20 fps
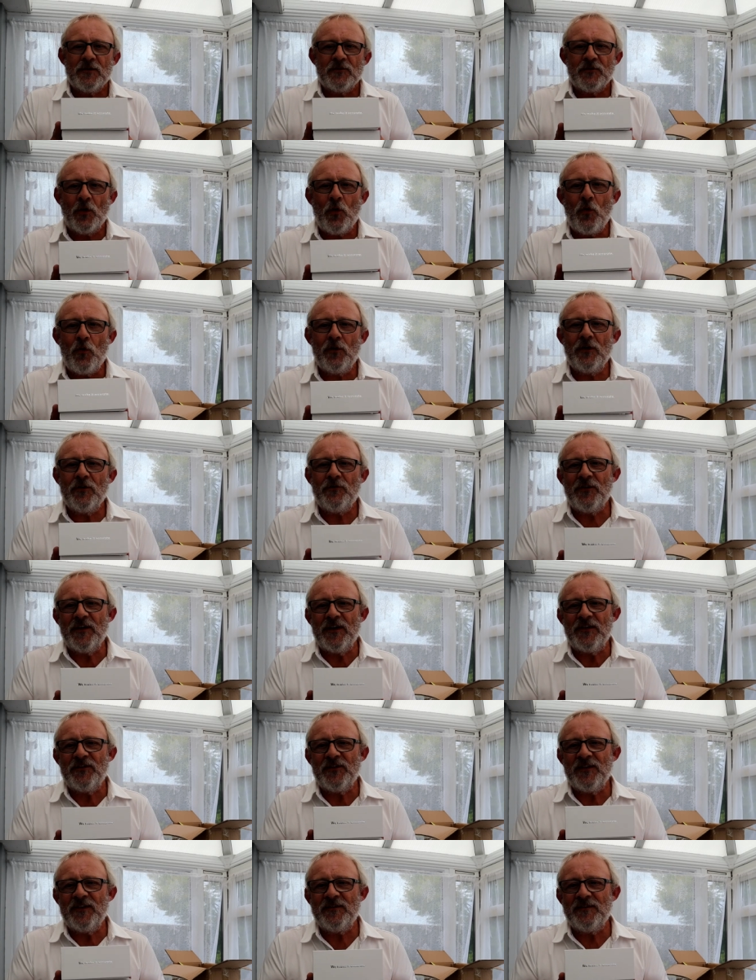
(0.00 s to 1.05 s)
So all of
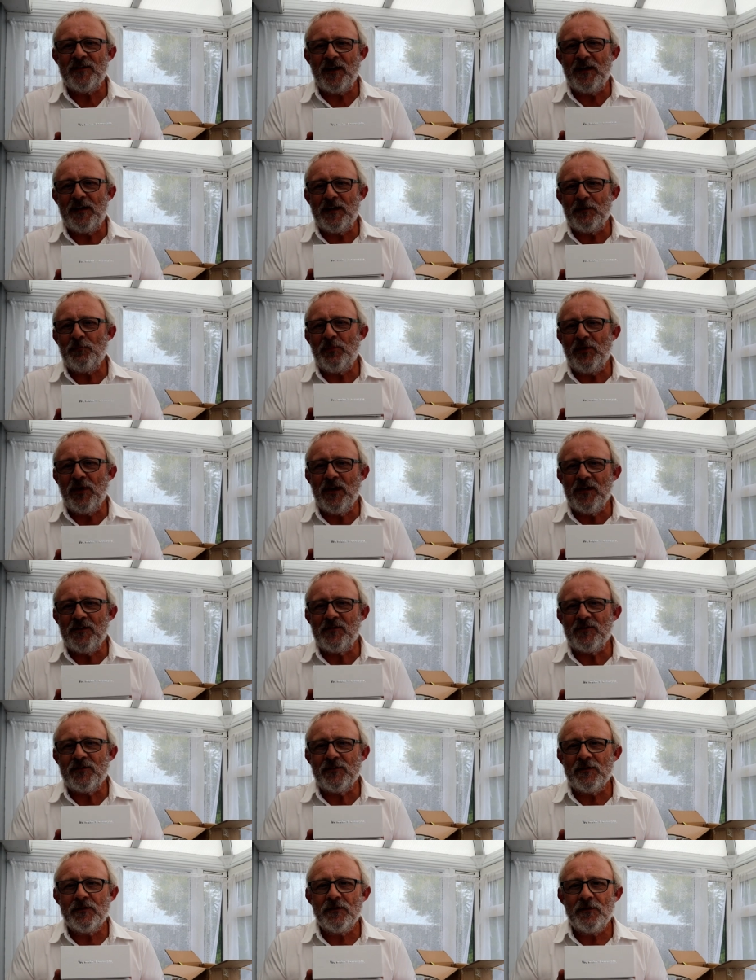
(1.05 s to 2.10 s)
this is taking
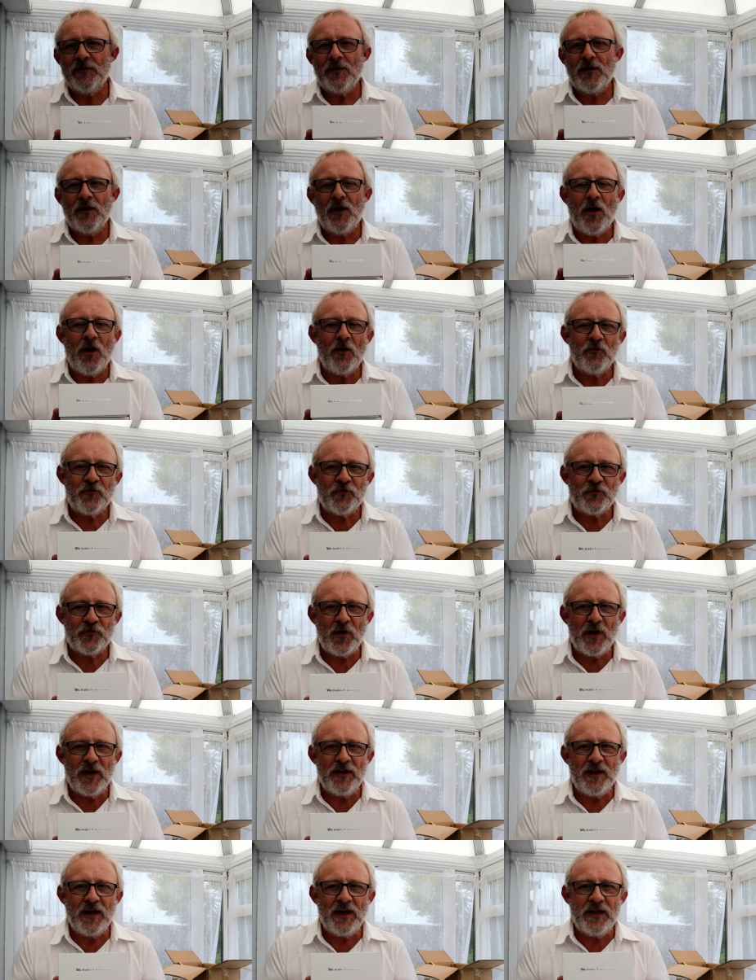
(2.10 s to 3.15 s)
place on
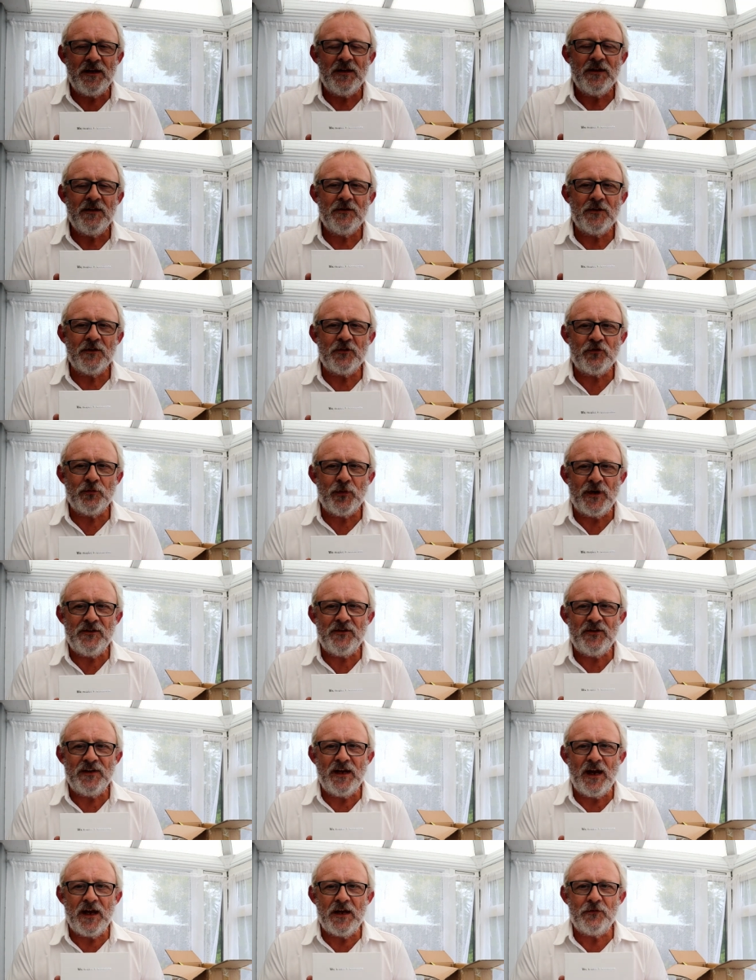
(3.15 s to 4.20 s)
Friday the
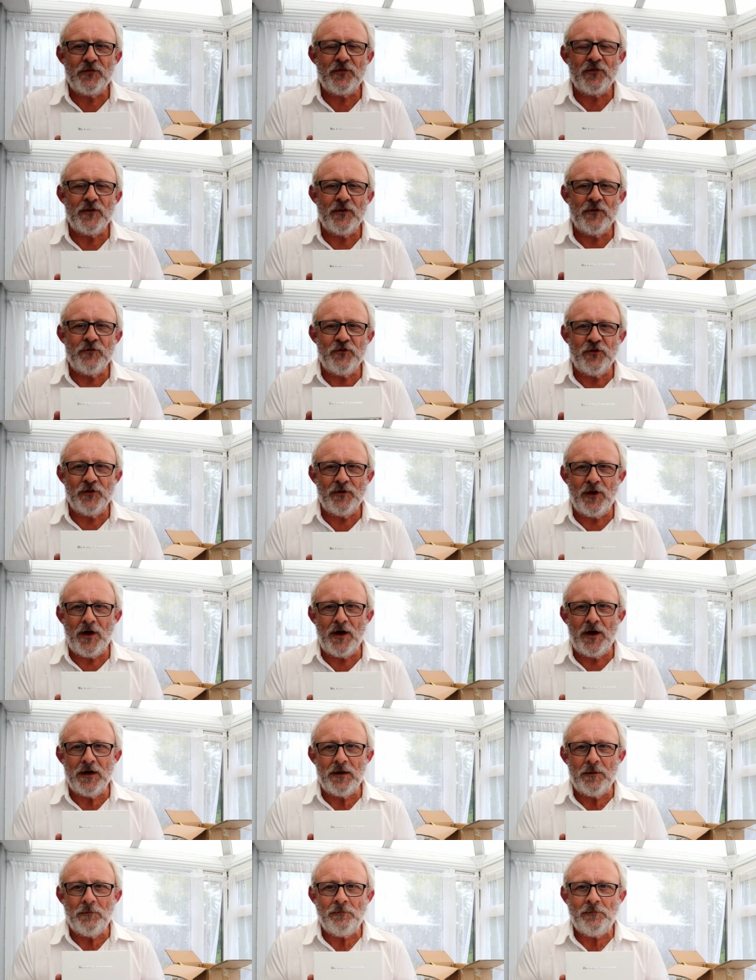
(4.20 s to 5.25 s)
28th of
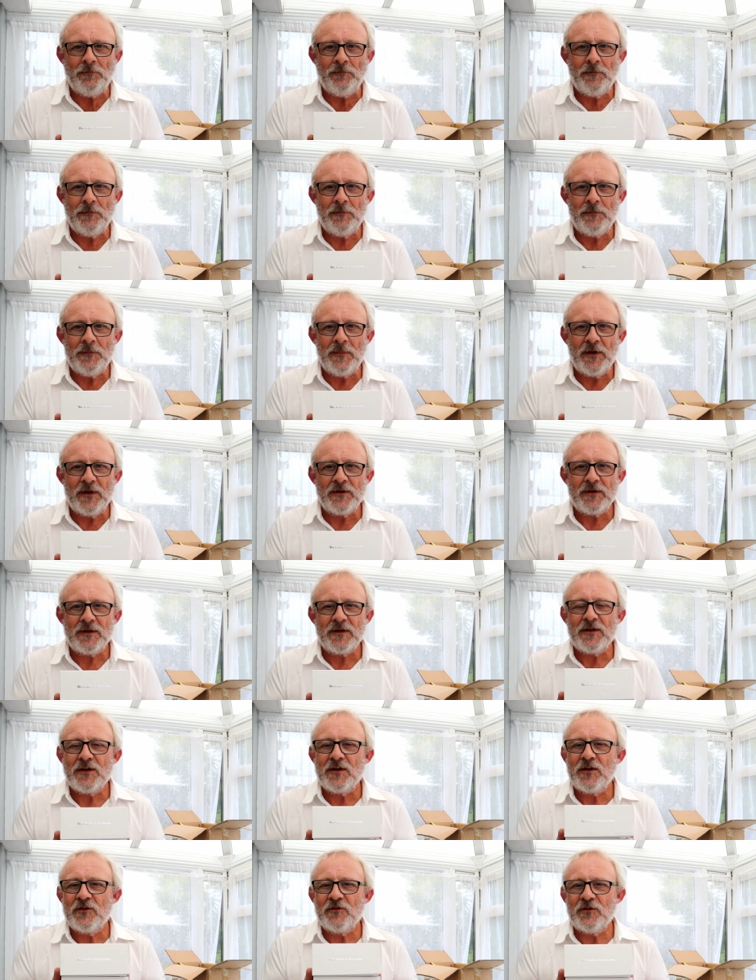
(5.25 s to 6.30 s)
July.
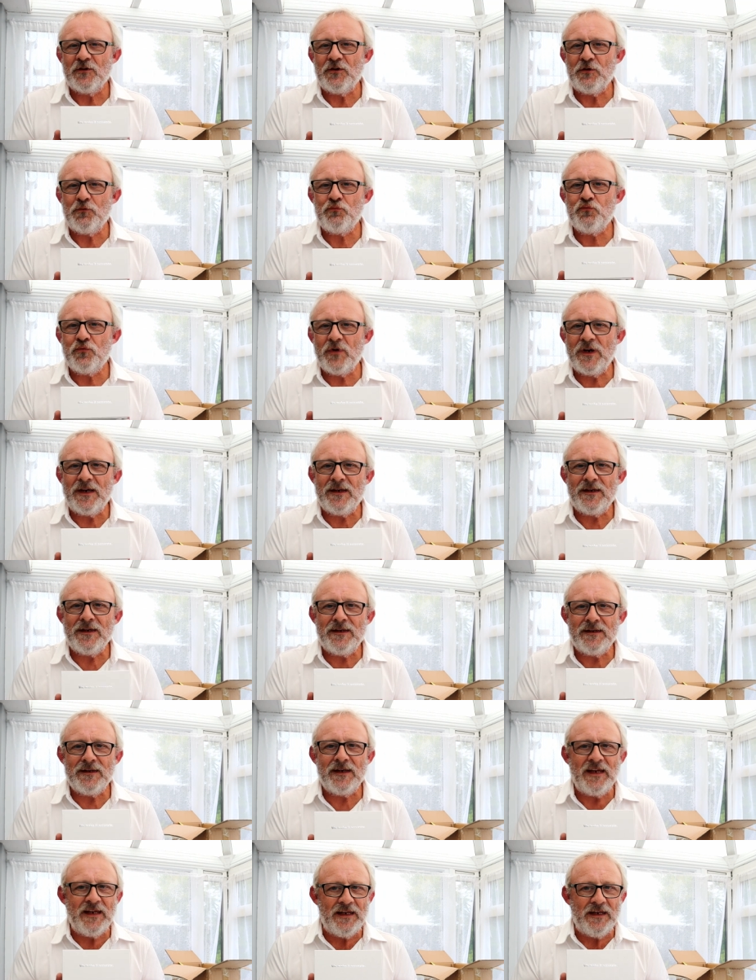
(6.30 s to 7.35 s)
So you really
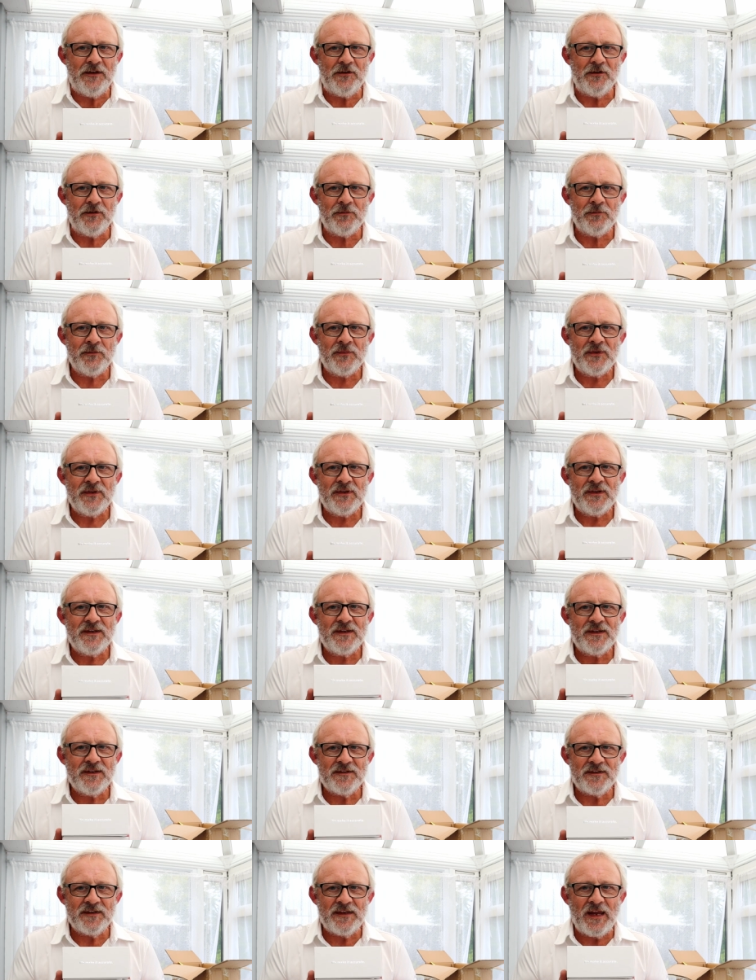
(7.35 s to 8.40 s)
need
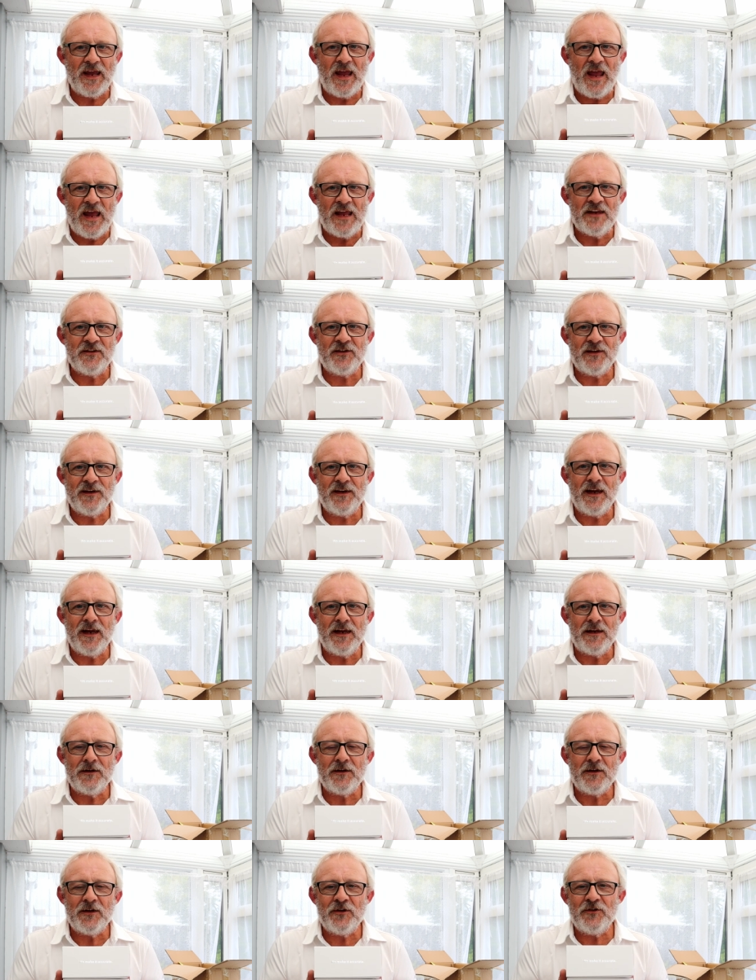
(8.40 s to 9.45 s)
to get entered
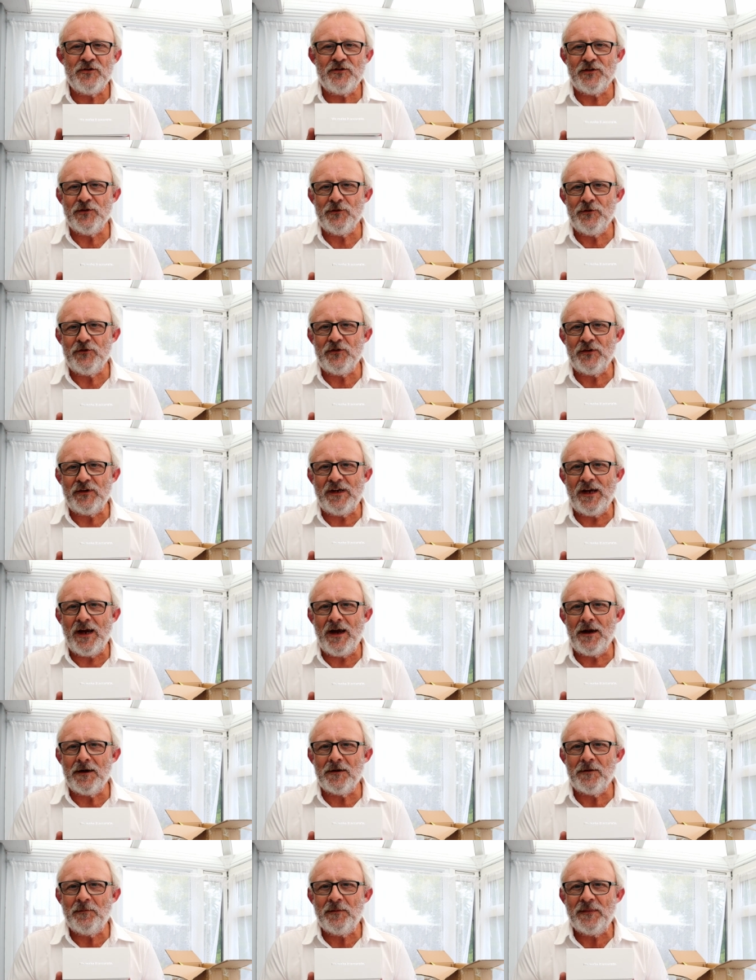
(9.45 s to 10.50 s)
in as soon as you
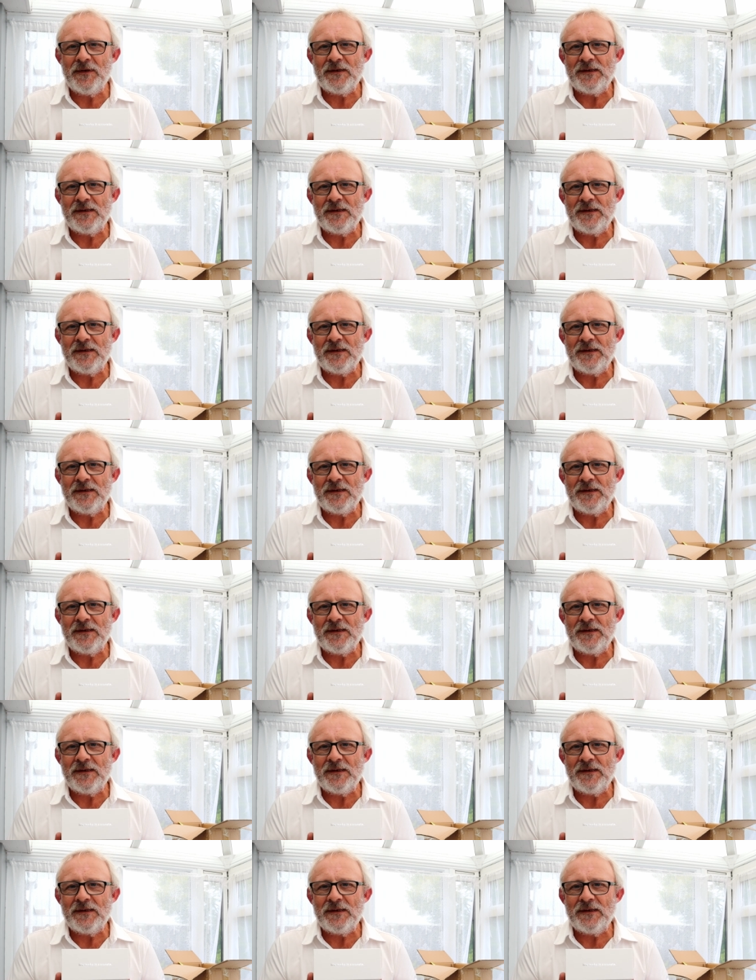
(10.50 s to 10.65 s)
can.